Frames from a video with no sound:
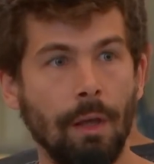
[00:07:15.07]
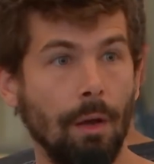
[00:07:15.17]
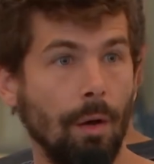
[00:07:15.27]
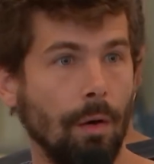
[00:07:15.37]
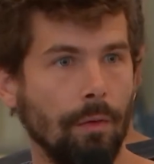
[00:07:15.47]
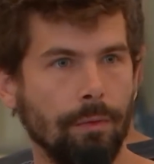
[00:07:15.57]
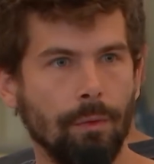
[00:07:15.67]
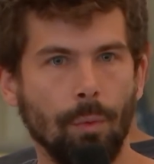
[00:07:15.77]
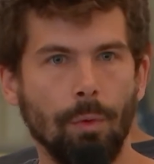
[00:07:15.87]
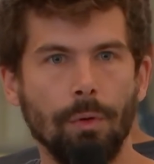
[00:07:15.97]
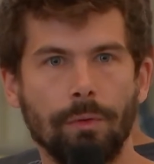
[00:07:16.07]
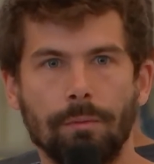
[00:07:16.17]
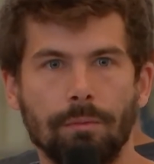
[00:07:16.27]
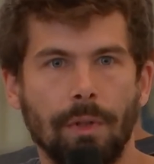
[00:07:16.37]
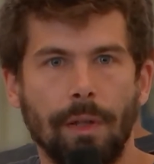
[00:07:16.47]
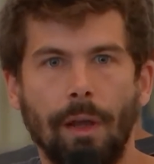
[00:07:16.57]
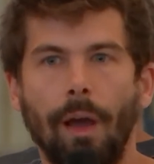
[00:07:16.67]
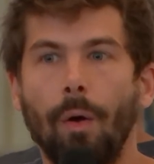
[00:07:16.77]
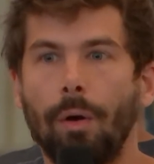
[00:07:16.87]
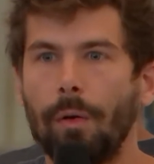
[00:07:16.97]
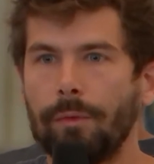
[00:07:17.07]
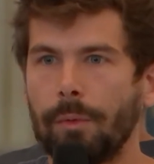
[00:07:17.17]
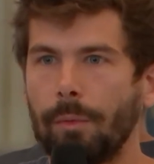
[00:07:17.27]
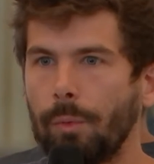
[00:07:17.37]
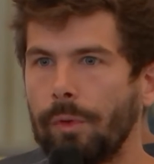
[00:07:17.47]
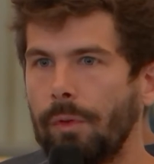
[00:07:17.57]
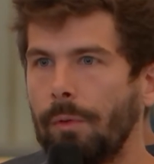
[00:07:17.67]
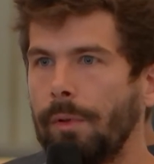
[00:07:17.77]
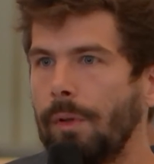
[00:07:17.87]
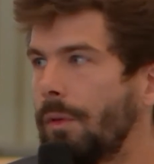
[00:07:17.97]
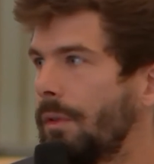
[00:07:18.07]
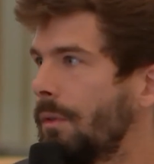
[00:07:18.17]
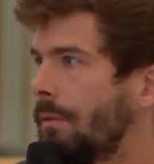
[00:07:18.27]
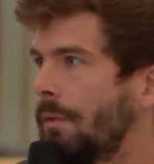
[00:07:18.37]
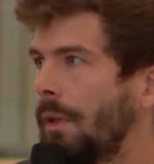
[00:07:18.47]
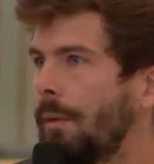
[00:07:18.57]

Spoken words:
of the world, how comfortable would you be with that